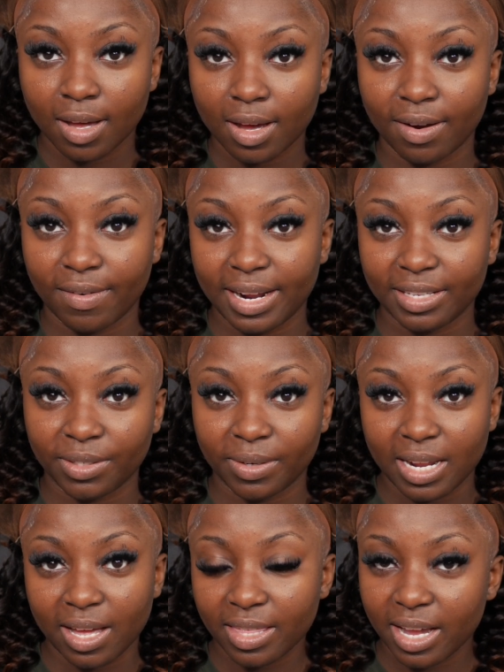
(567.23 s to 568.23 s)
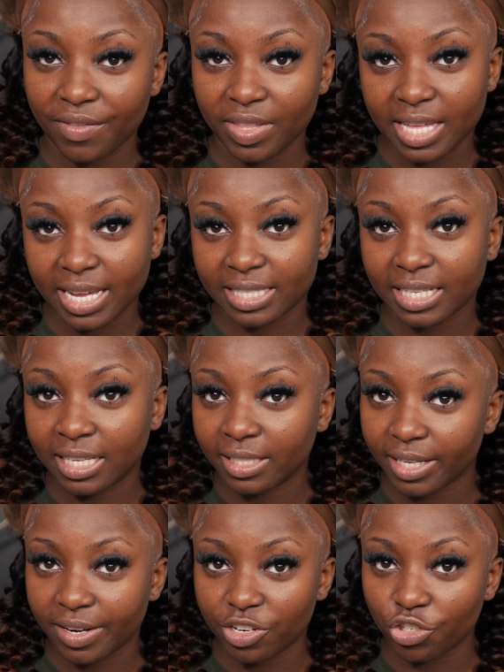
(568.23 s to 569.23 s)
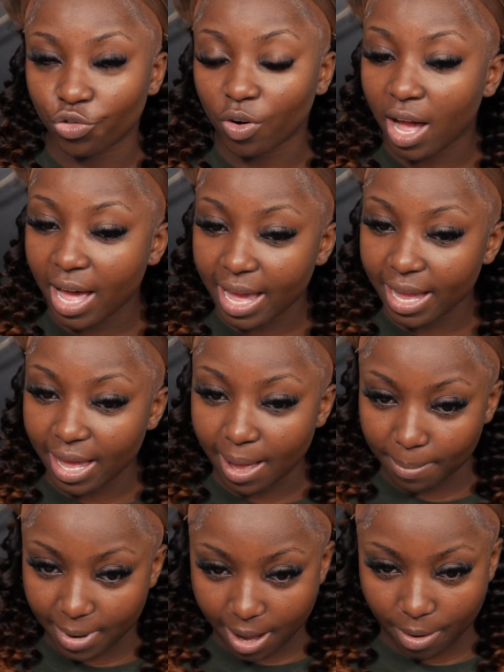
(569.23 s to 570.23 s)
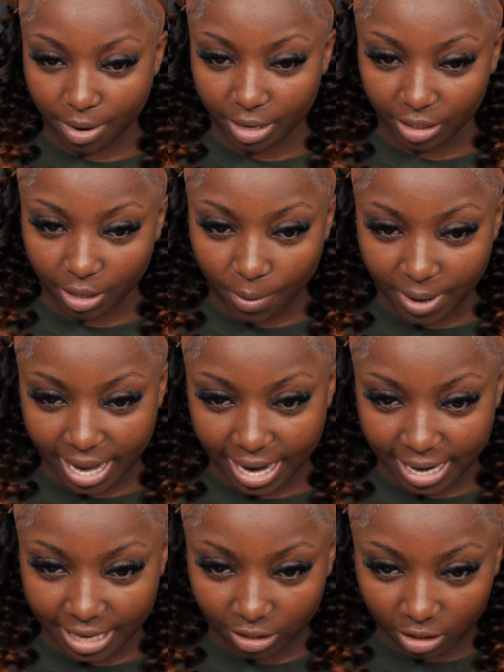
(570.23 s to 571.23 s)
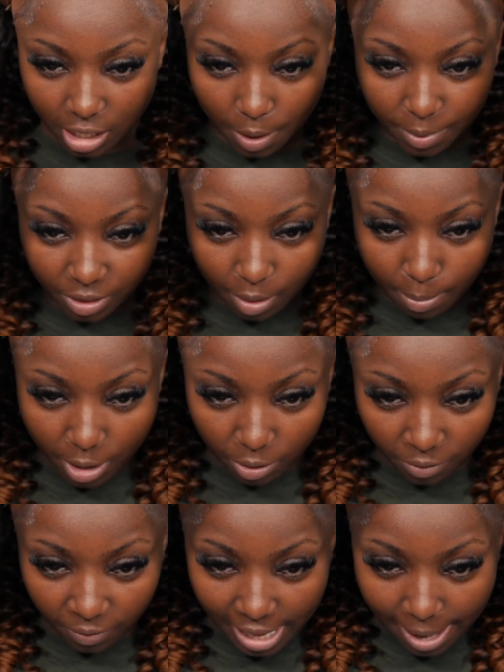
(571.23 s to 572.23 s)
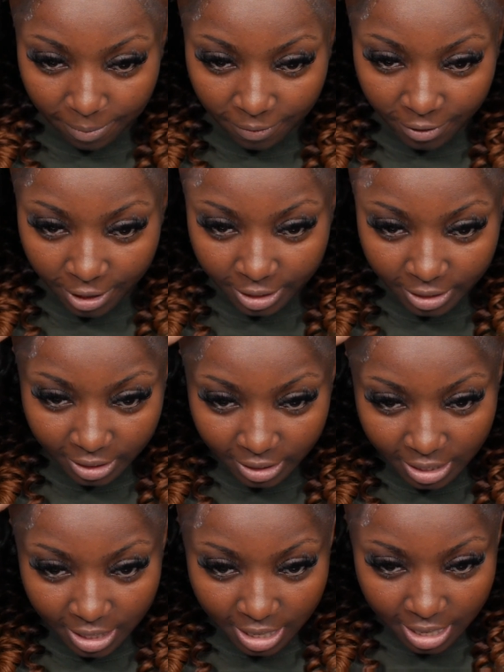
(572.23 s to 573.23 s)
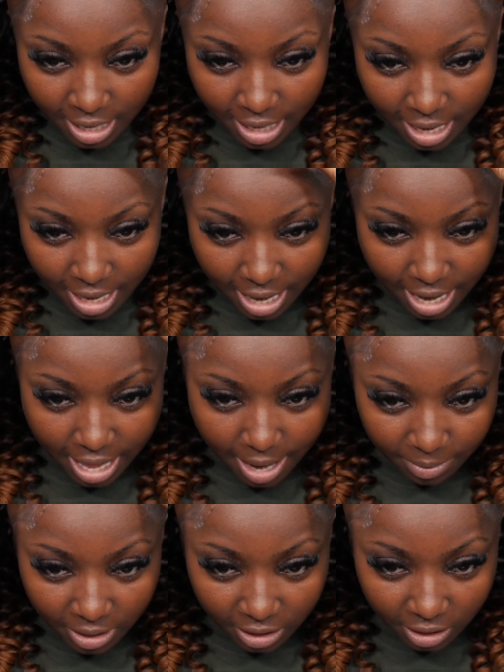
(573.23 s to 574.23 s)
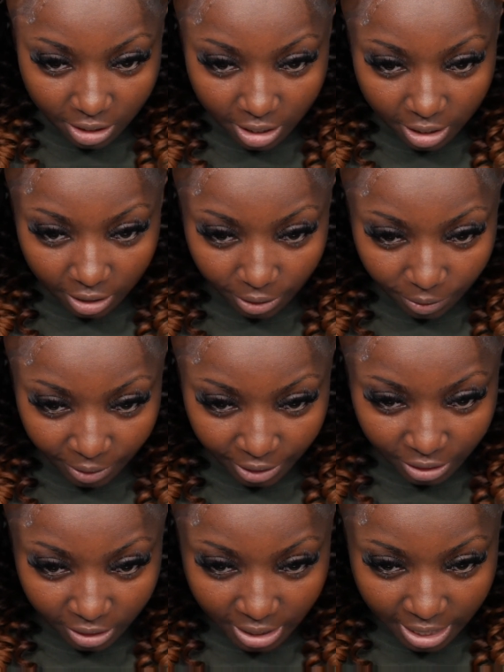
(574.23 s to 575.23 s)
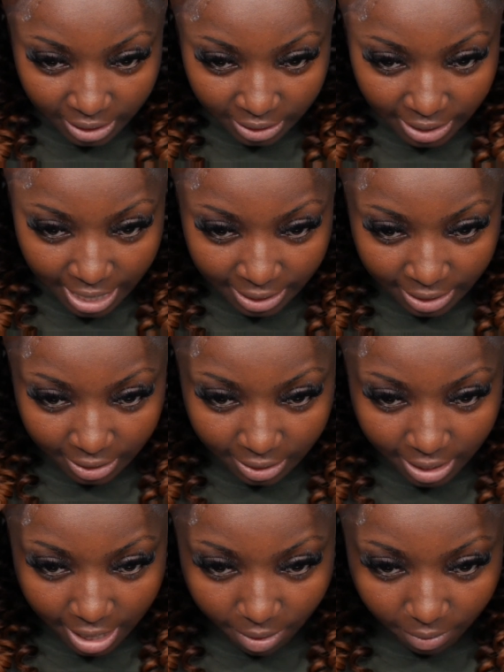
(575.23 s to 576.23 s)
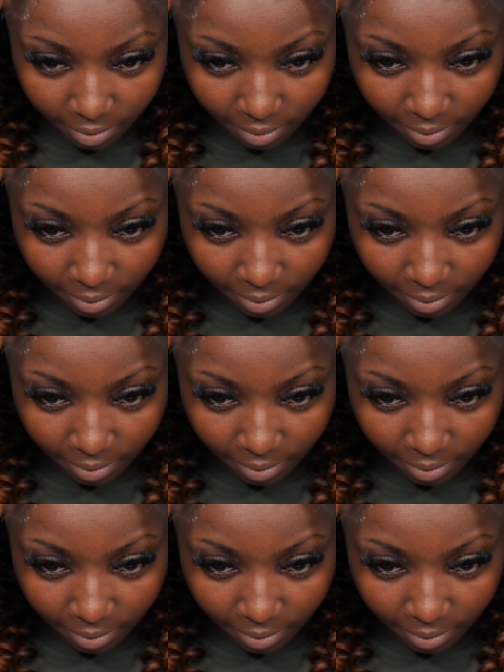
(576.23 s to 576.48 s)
All right, so now that everything is clear and dry, I'm now gonna go ahead and start with the middle flap first. And I'm just gonna literally just kind of slide this down.